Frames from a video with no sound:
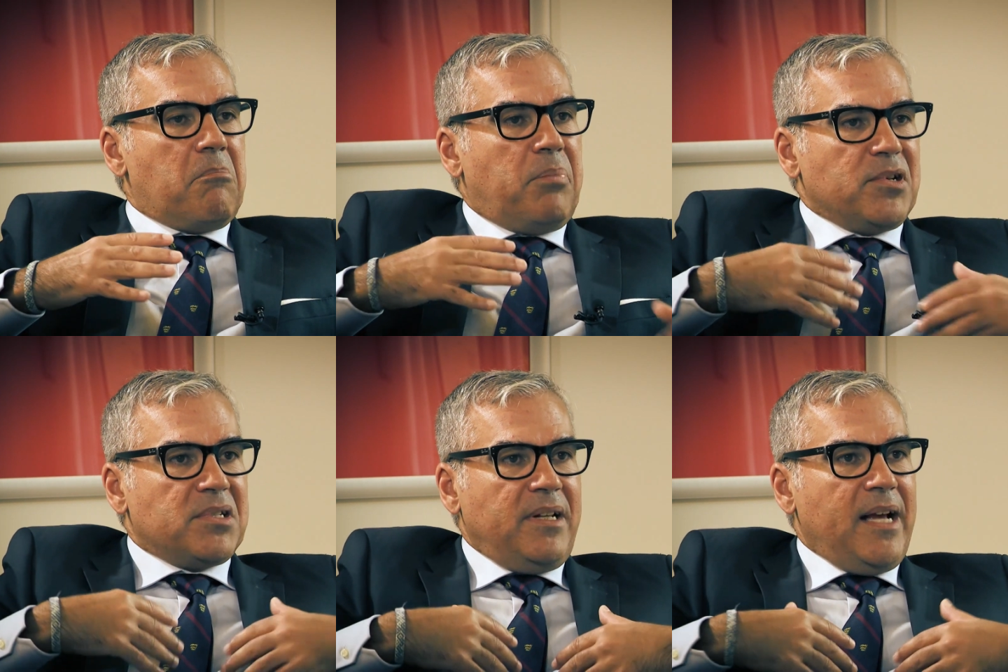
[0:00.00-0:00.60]

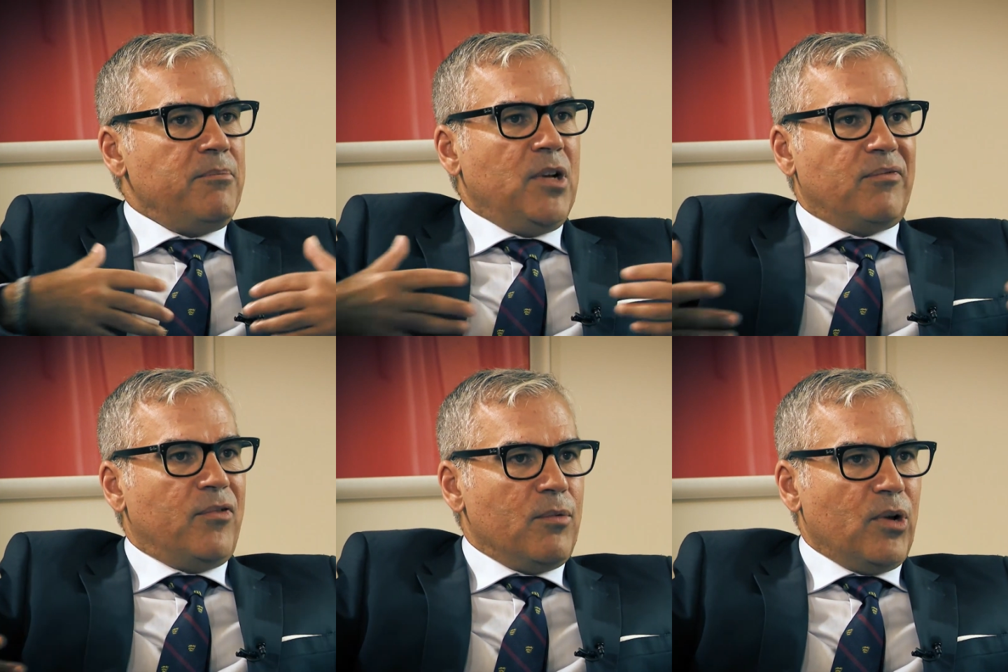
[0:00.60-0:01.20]
Personally, I'm
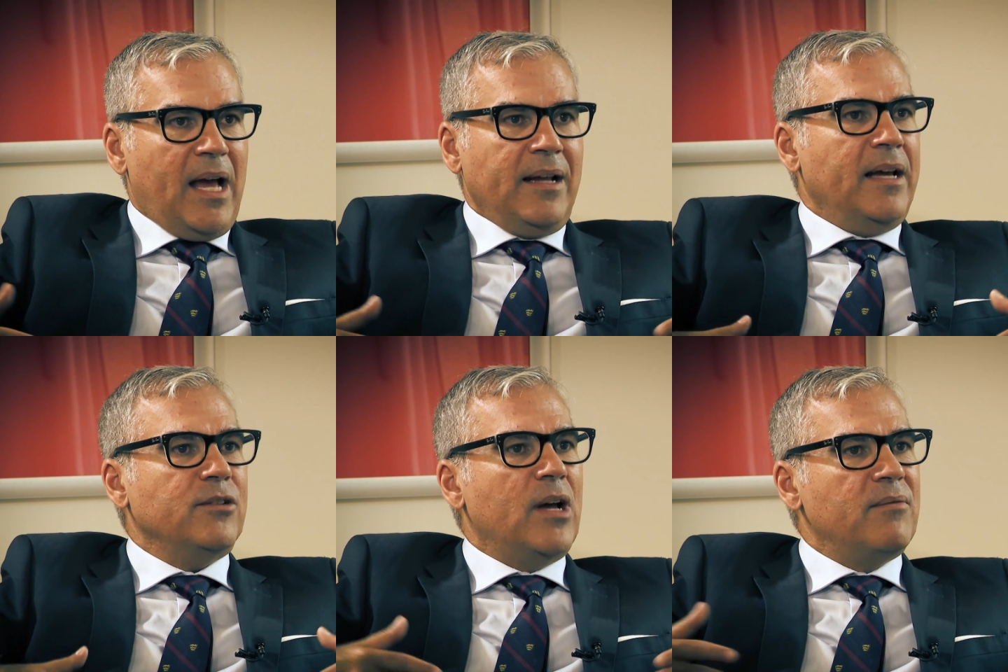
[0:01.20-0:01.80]
not formal. I
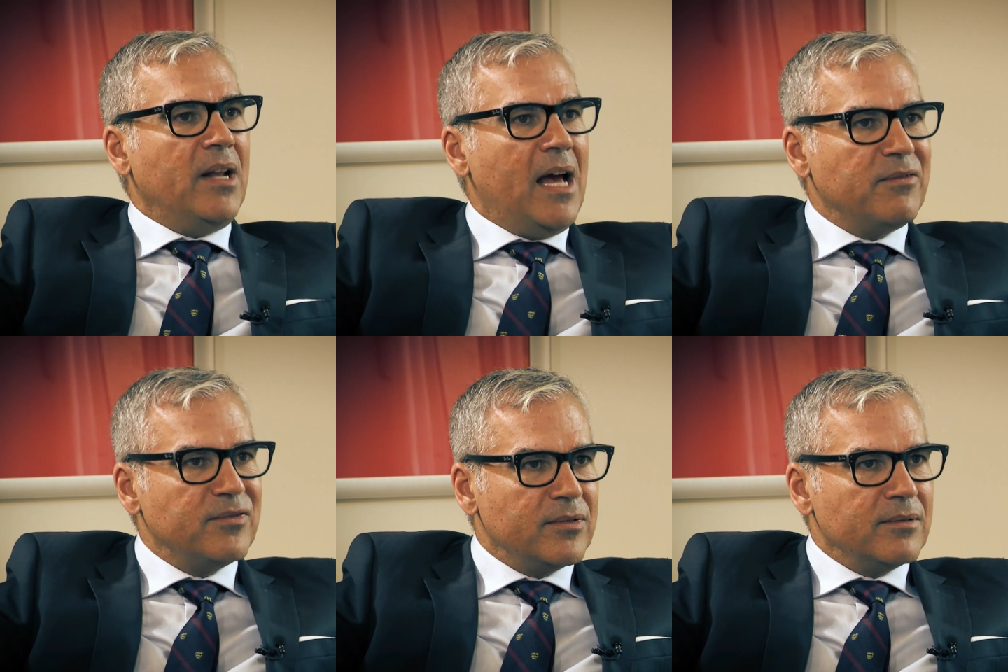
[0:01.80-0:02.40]
like to have a
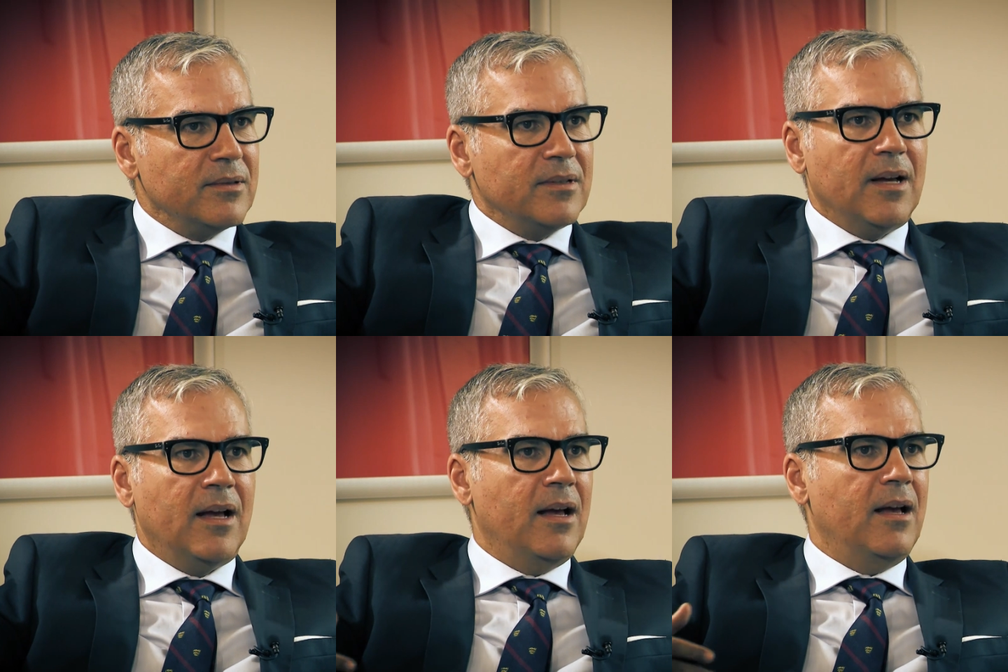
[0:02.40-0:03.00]
laugh.
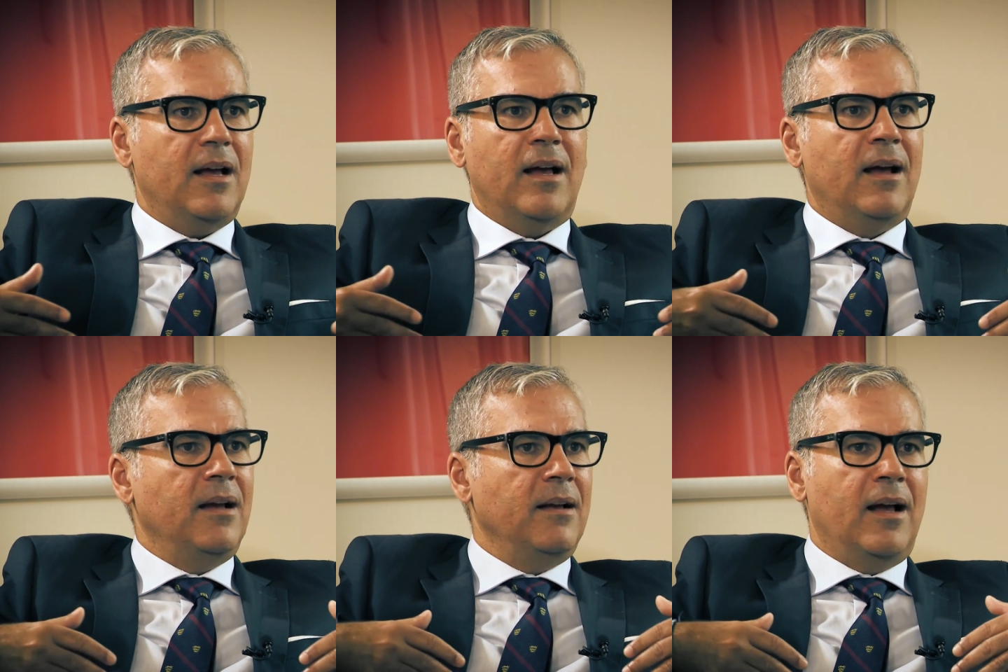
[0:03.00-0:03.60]

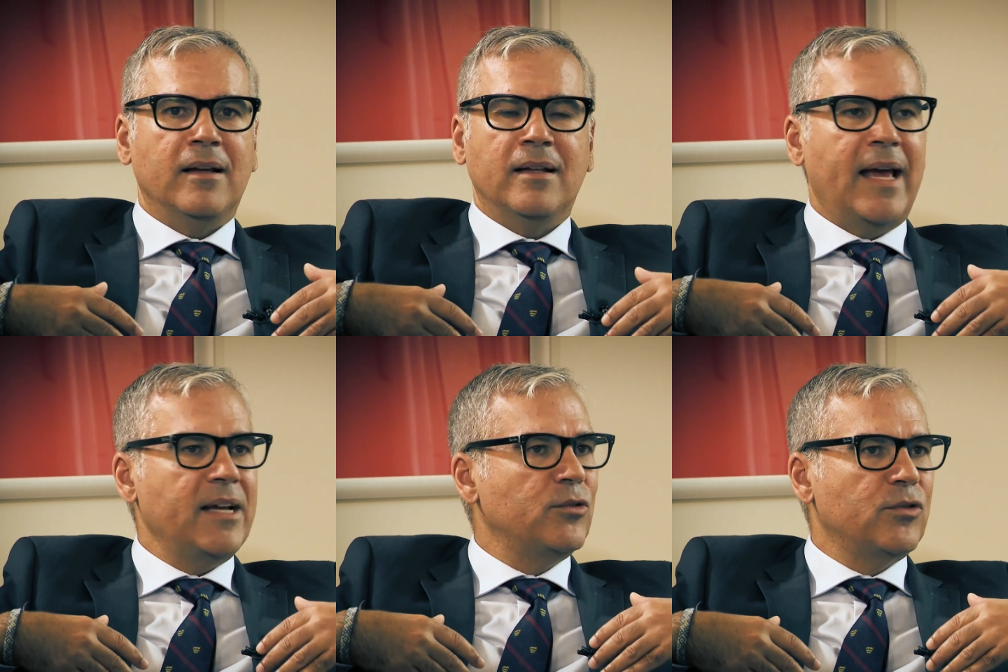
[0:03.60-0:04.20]
I
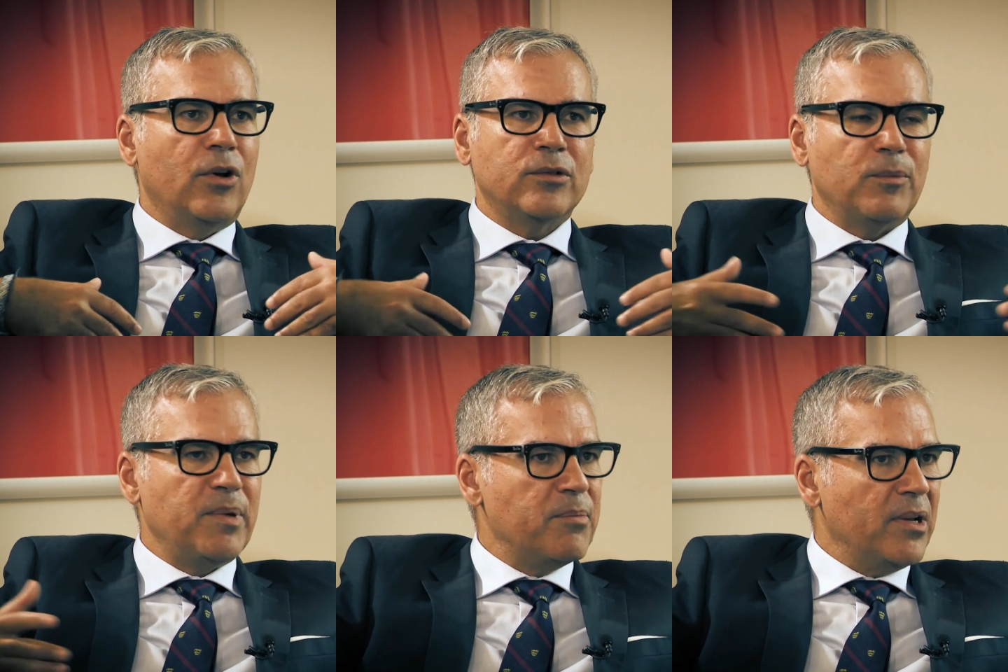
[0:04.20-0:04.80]
like to talk
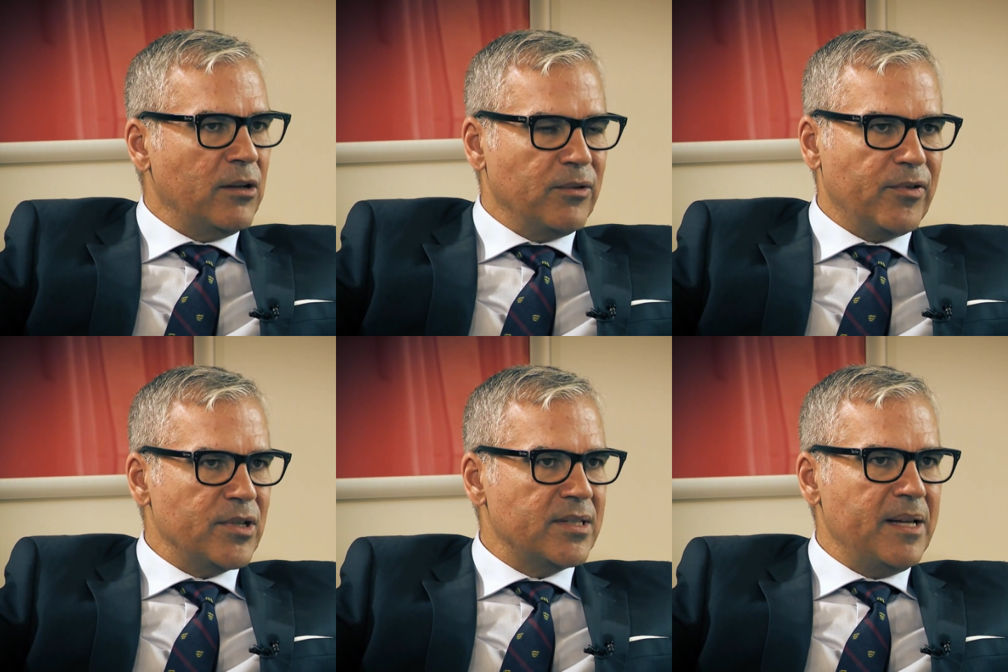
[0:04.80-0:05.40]
to people on a
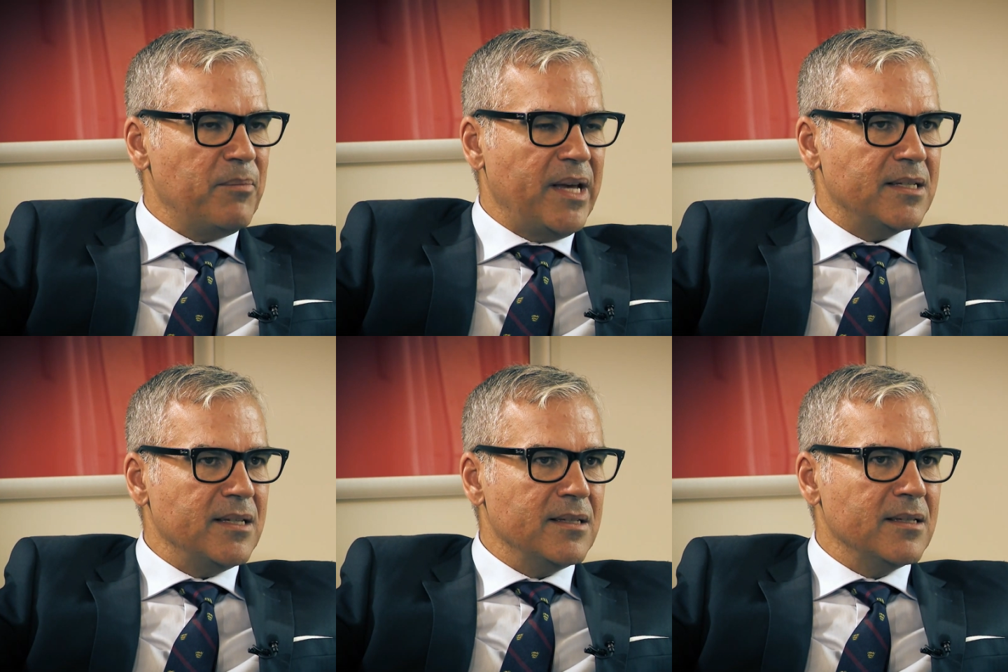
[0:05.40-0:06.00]
first name
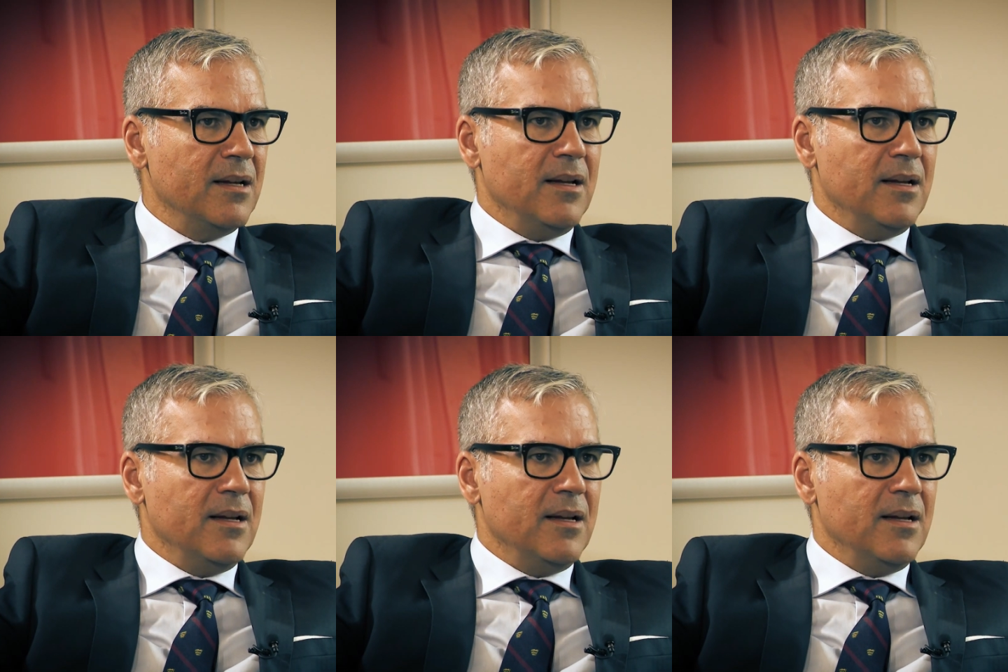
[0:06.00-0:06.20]
basis.